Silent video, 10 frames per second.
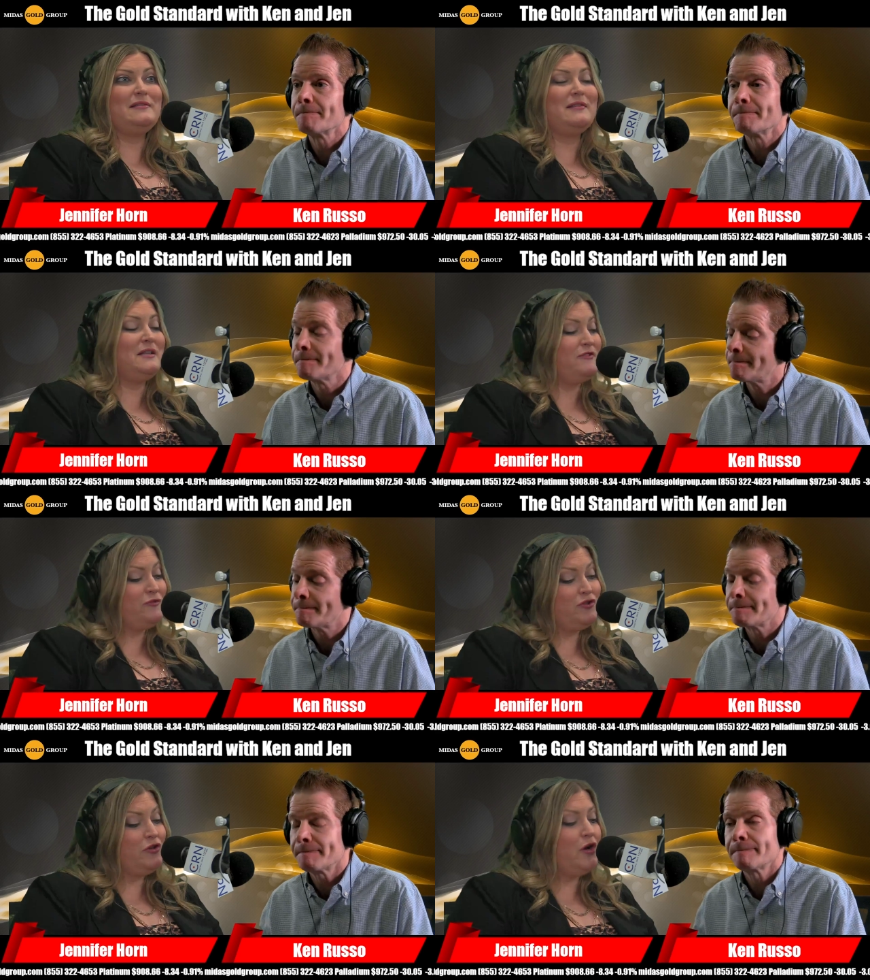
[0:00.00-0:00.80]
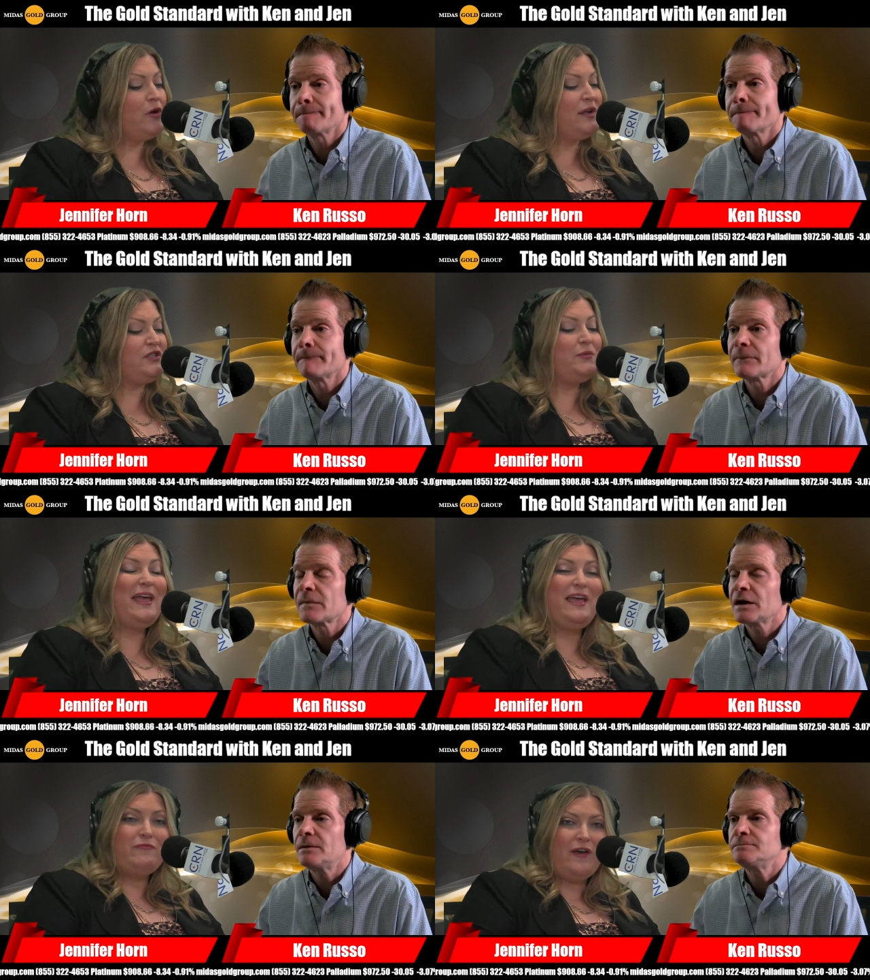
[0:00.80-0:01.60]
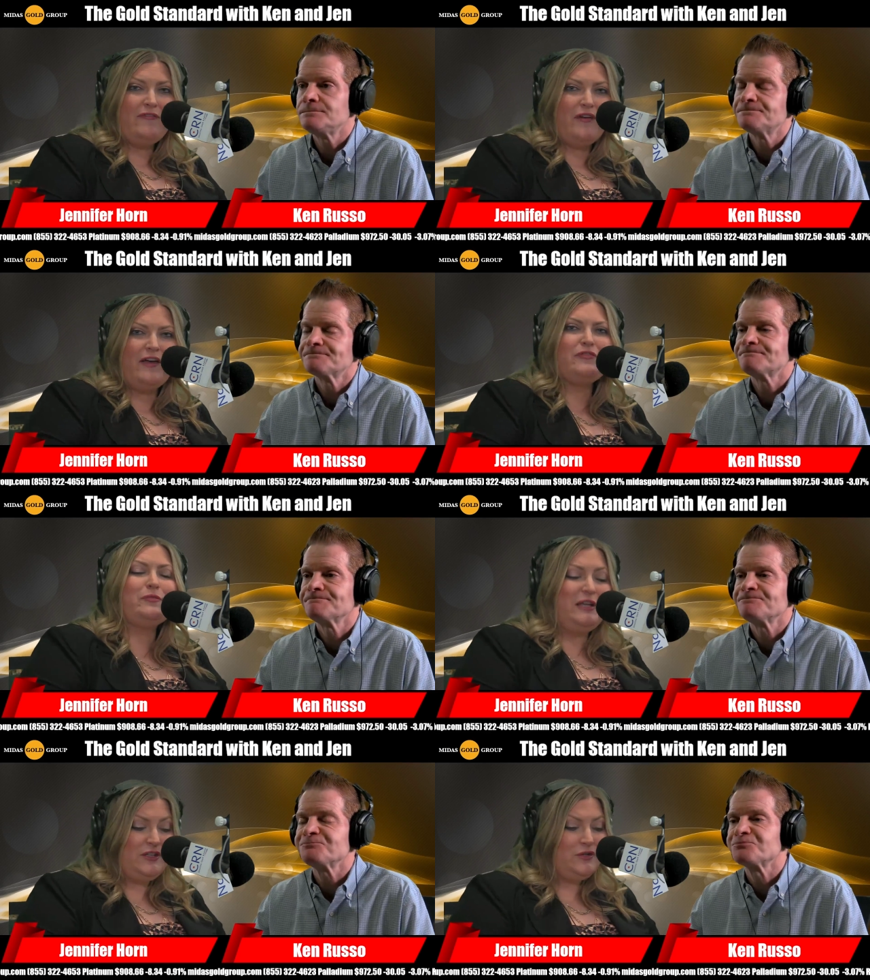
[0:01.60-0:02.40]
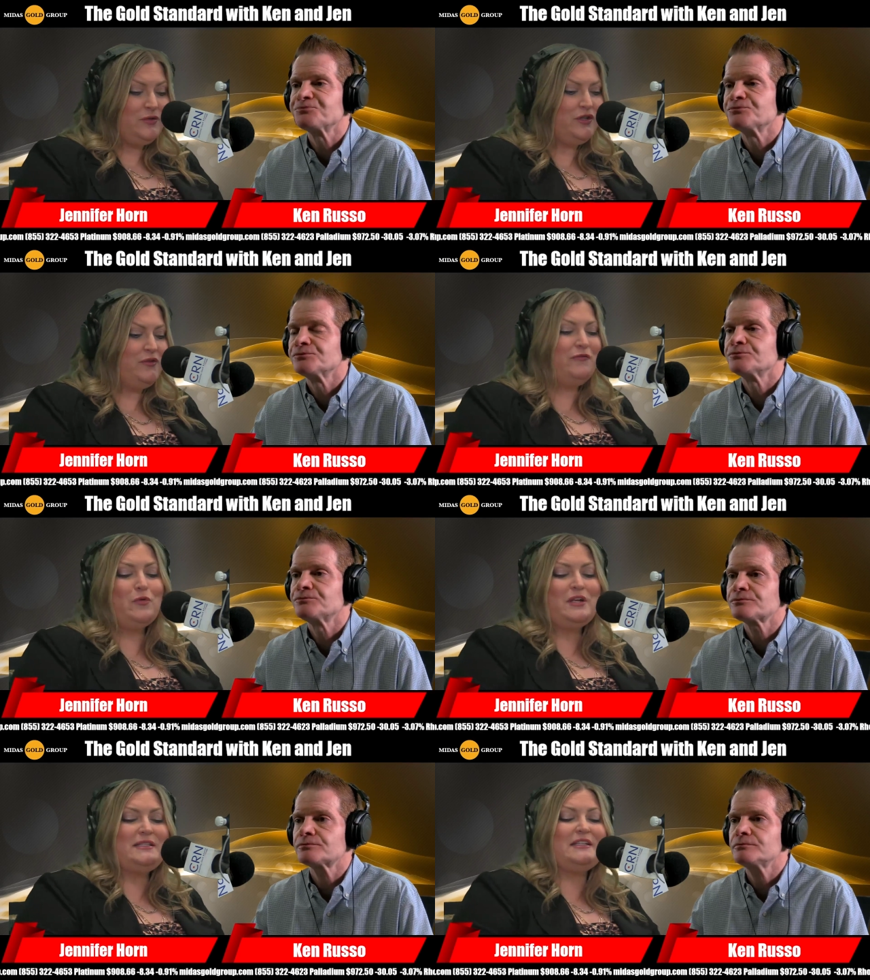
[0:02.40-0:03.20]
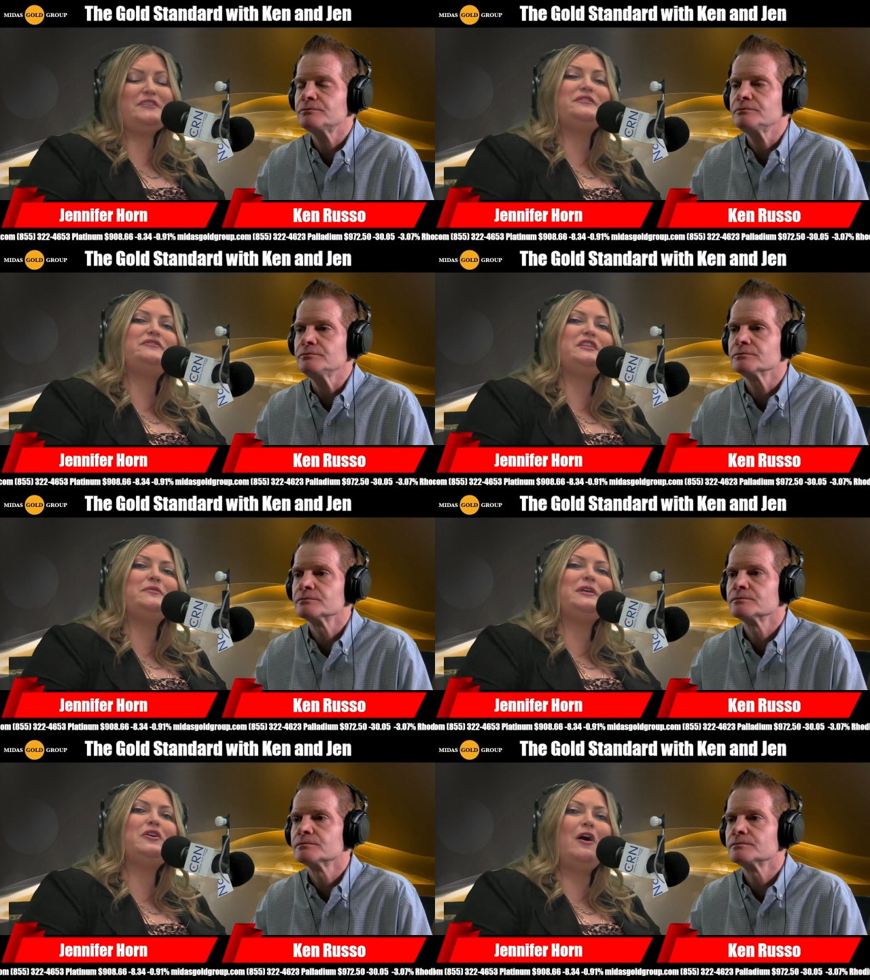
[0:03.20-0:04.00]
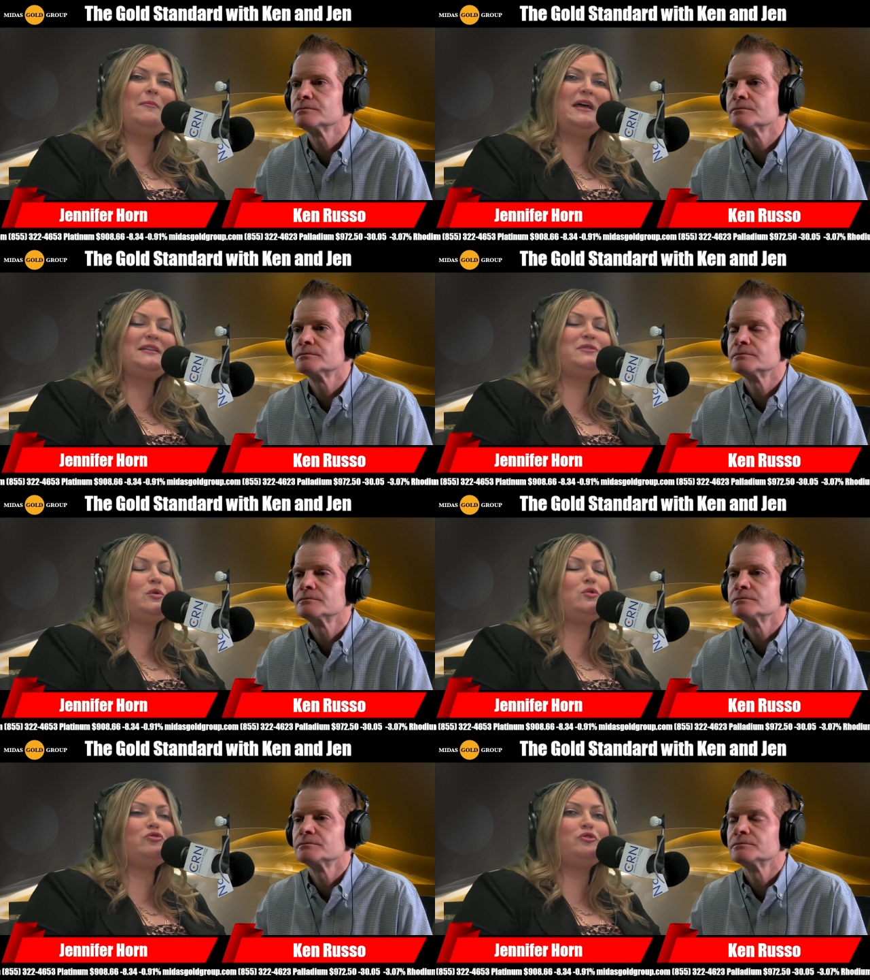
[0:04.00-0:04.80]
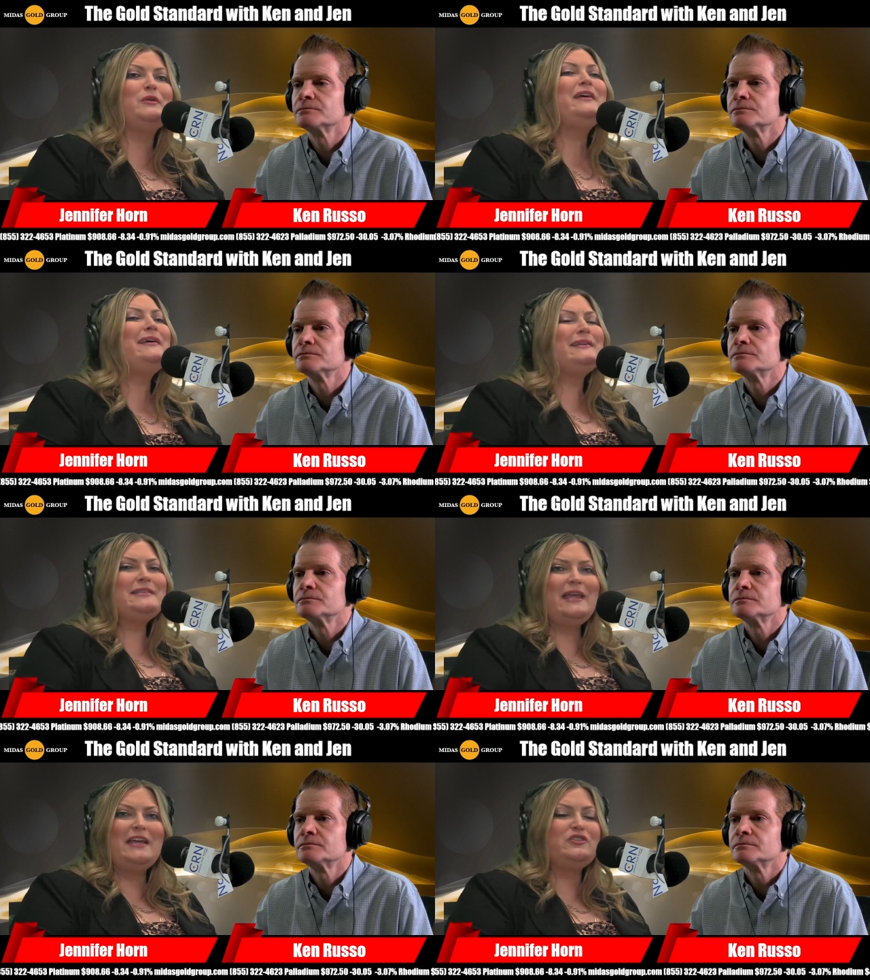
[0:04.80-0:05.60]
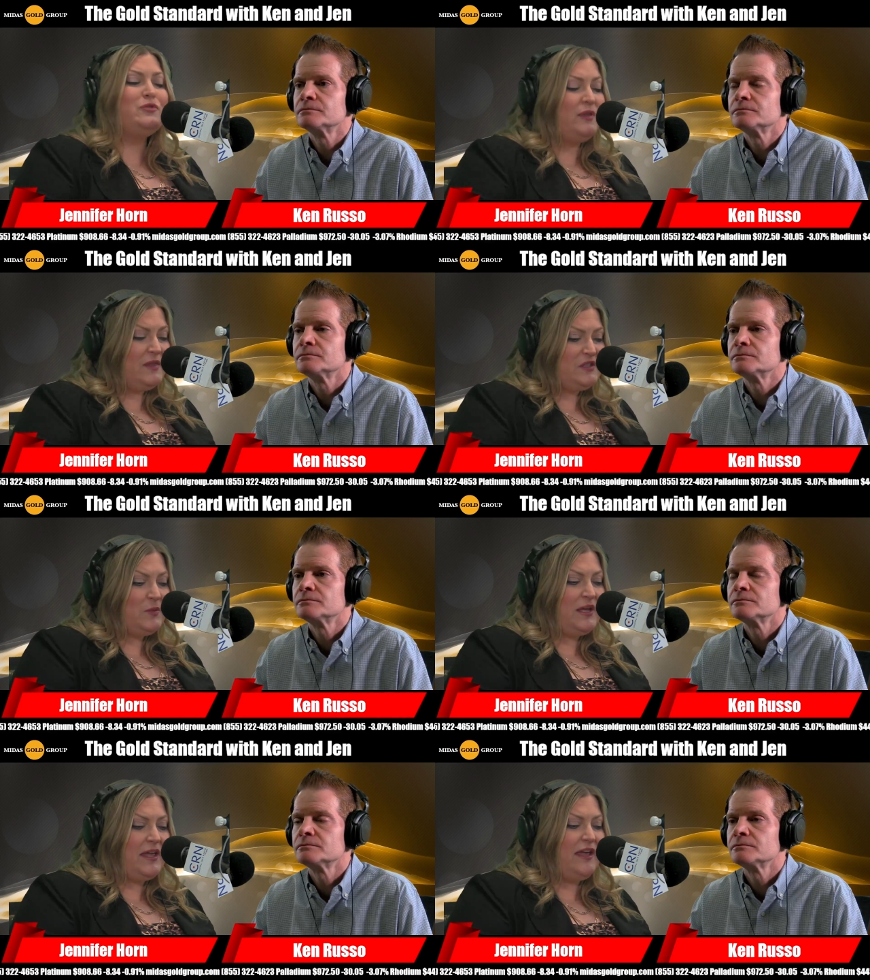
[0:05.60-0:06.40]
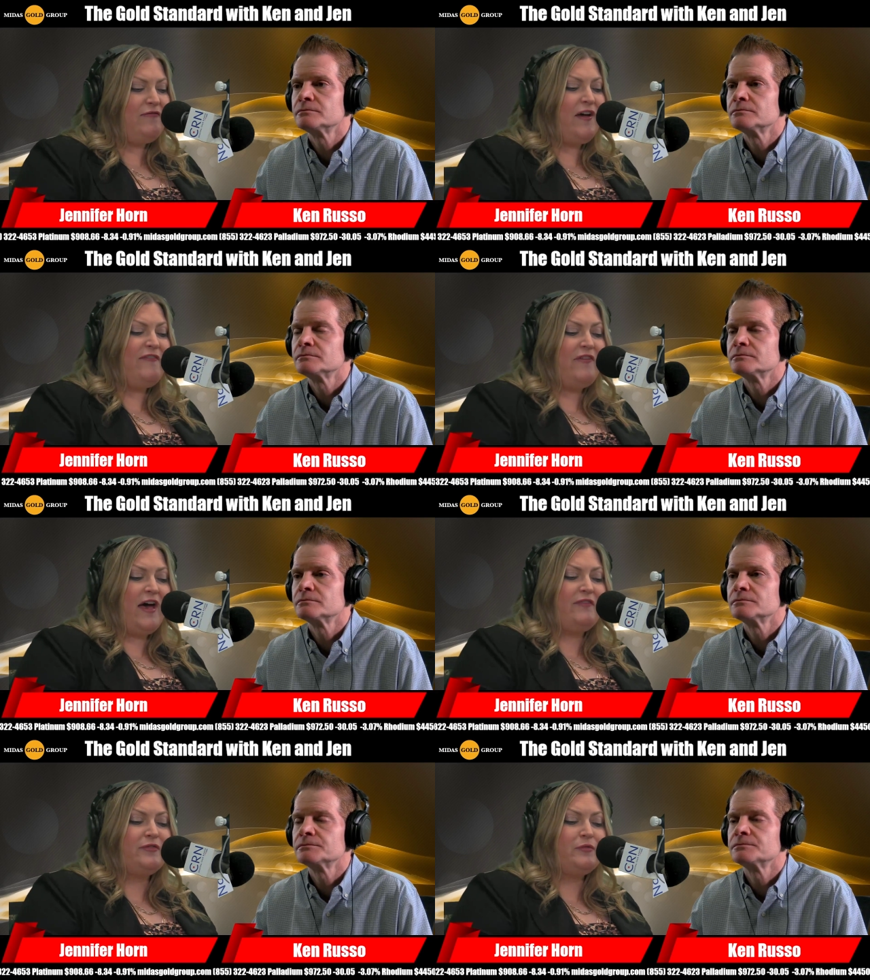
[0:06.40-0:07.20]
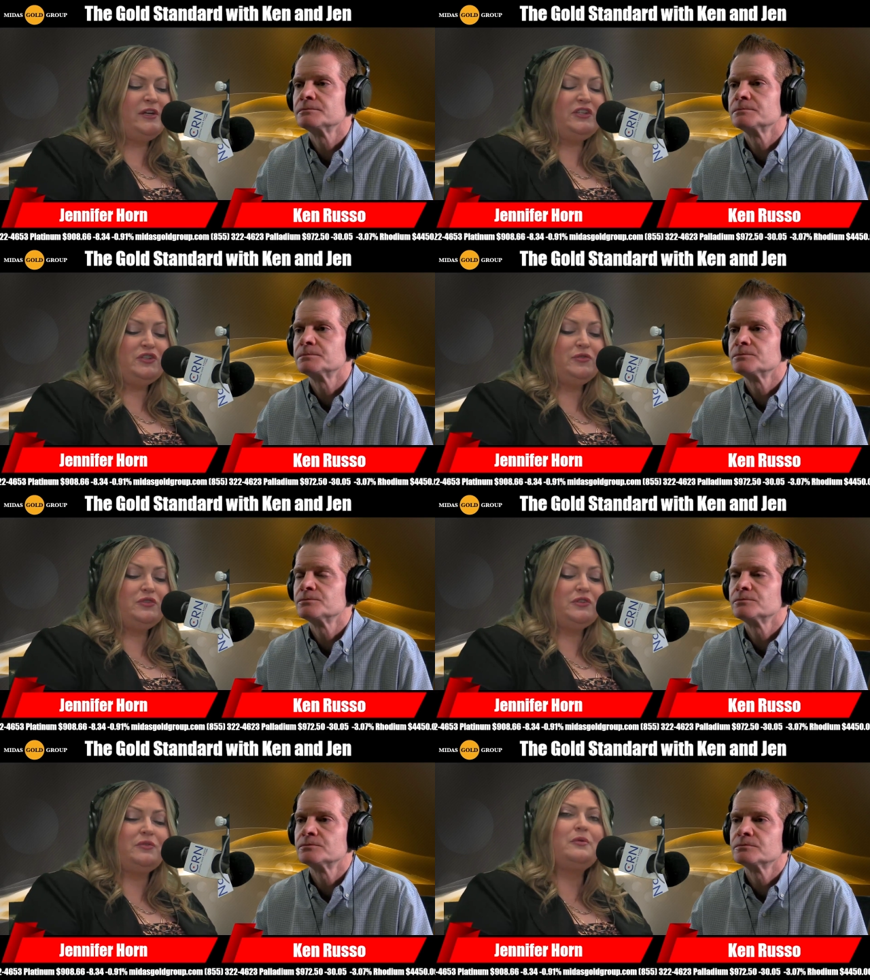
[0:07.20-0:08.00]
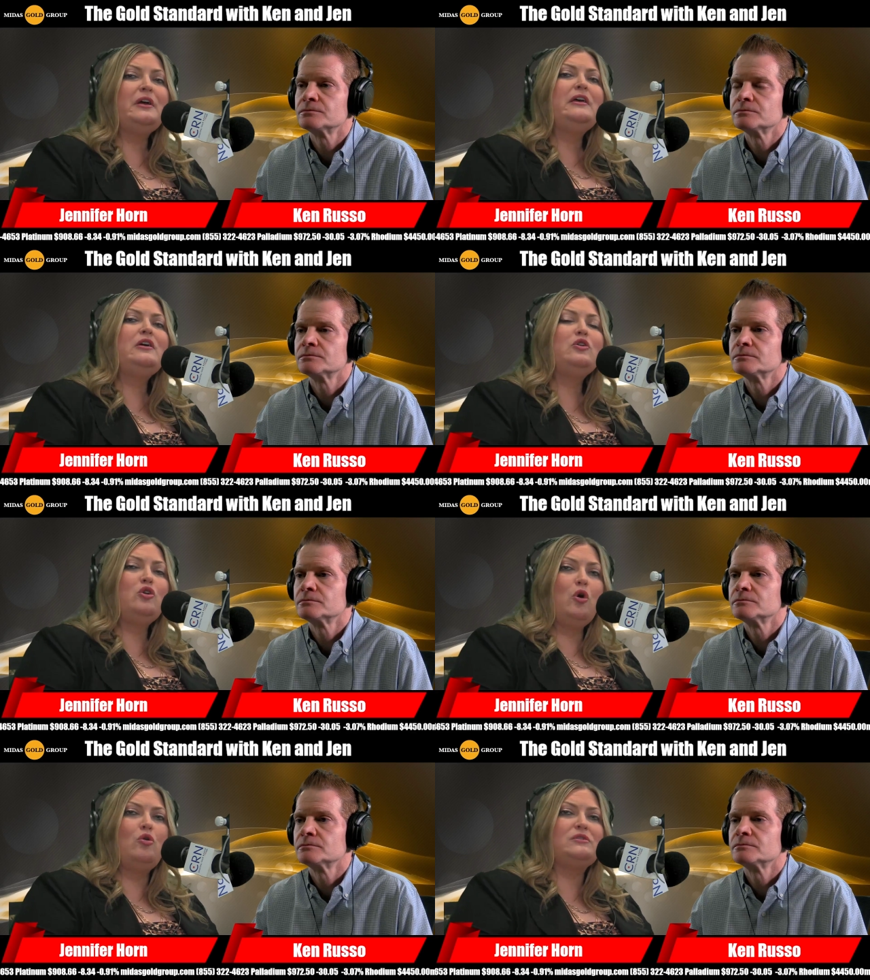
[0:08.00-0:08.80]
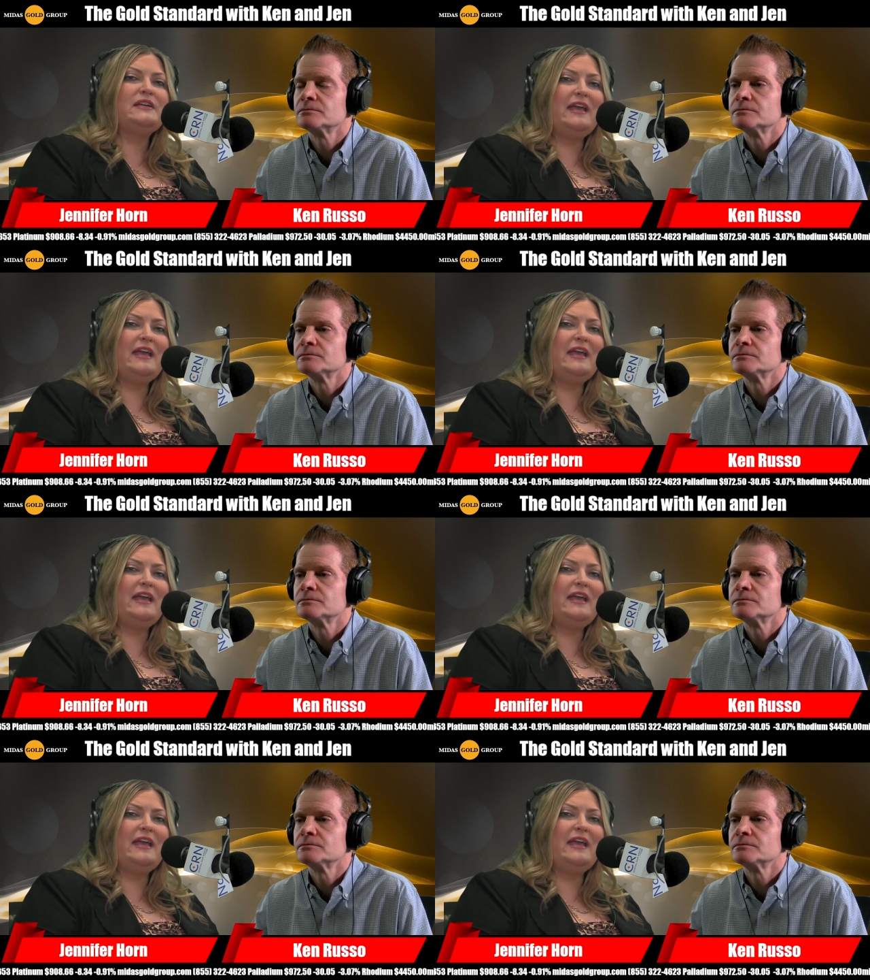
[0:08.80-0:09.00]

Speaker 1: That's for sure. All right. So eight five five, three two two, four six five three. Call Midas Gold Group today. Do it this week. eight five five, three two two, GOLD.